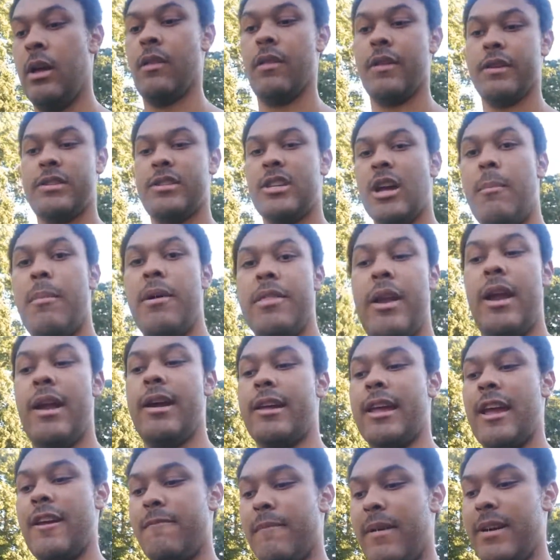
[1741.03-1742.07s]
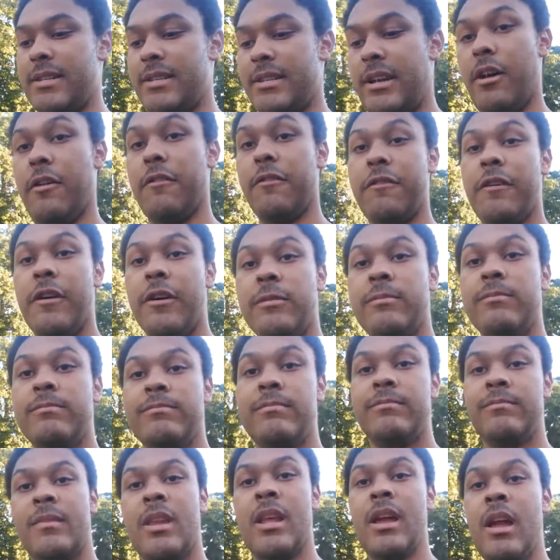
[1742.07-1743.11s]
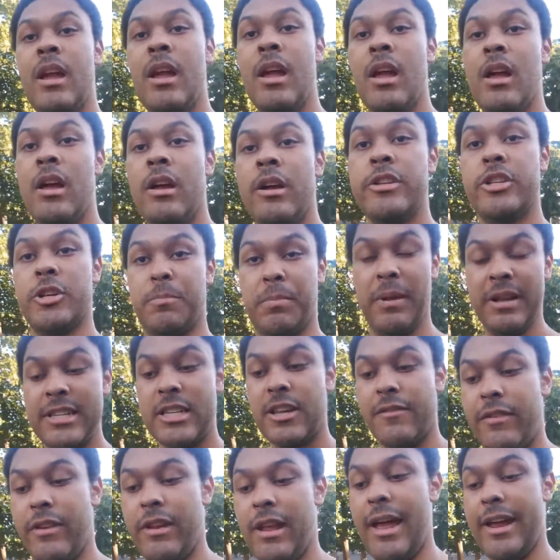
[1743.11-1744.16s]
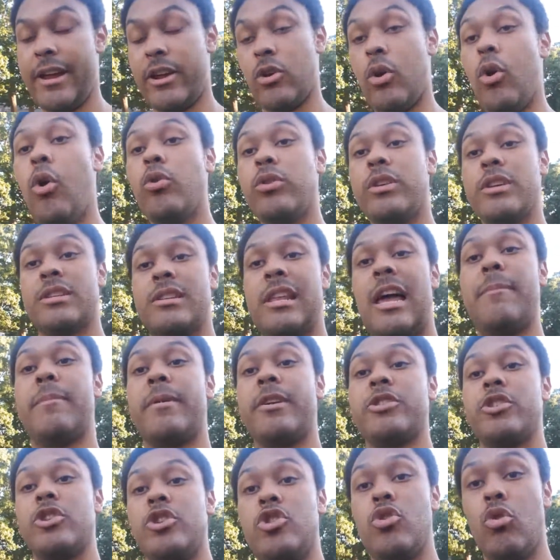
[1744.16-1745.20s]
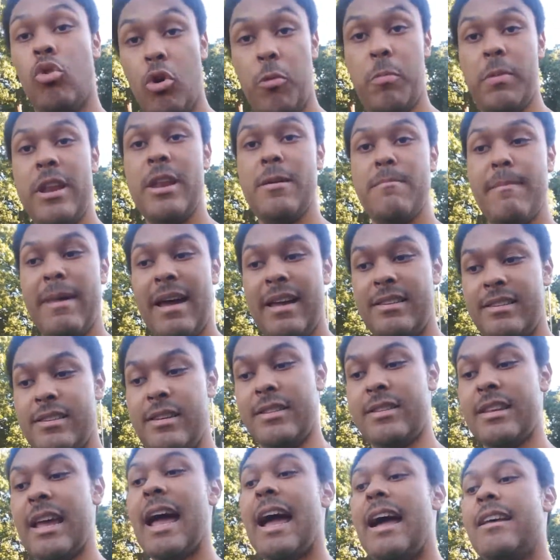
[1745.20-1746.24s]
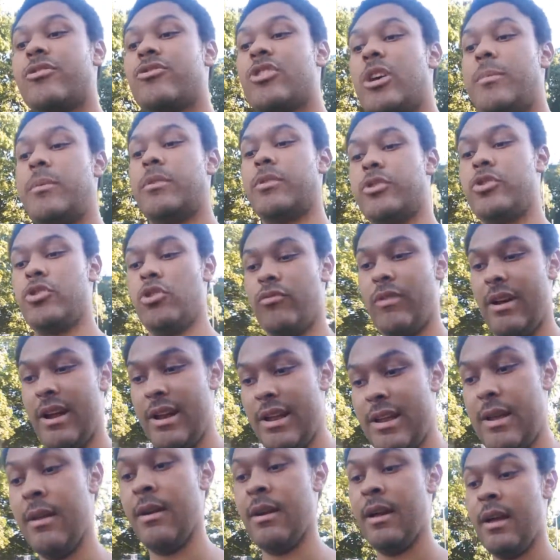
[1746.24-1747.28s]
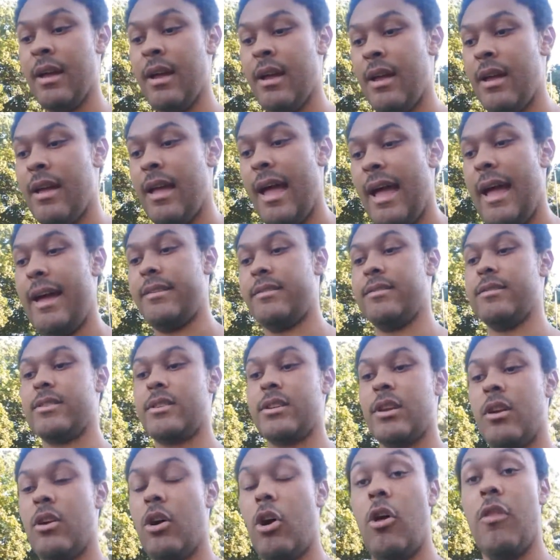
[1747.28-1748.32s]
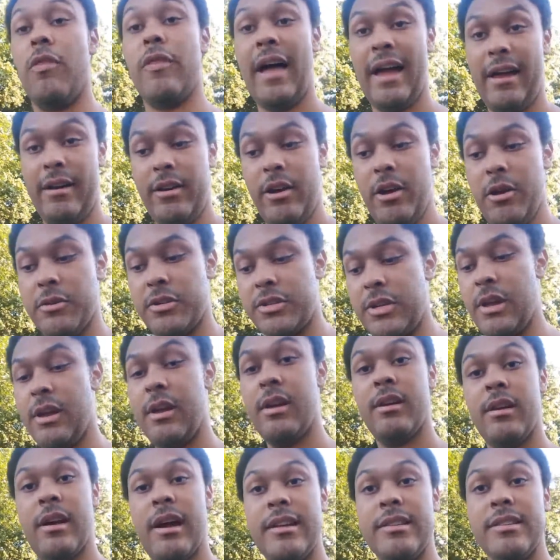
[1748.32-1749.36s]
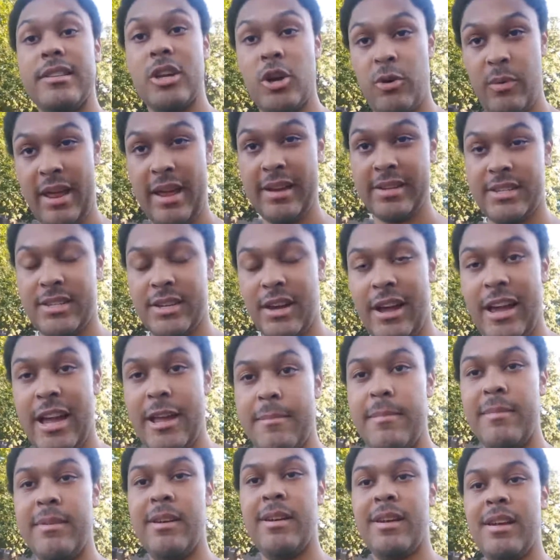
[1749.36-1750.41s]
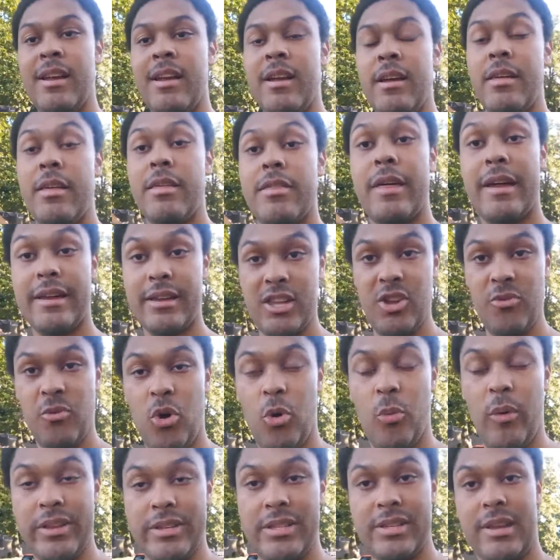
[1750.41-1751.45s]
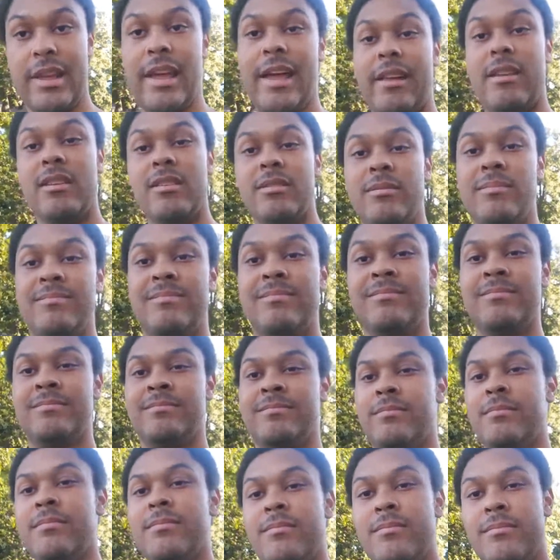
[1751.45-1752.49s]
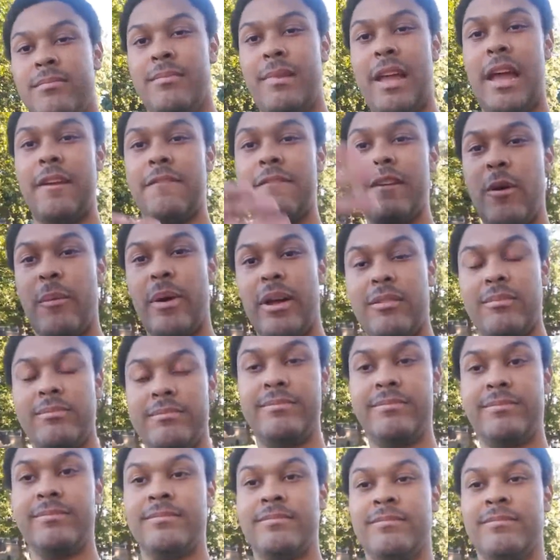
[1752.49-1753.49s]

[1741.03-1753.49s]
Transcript: the summer that I gave myself. So please leave a like or dislike, because your opinion matters, and subscribe to us already. And on that note, until next time, thank you all once again, and farewell.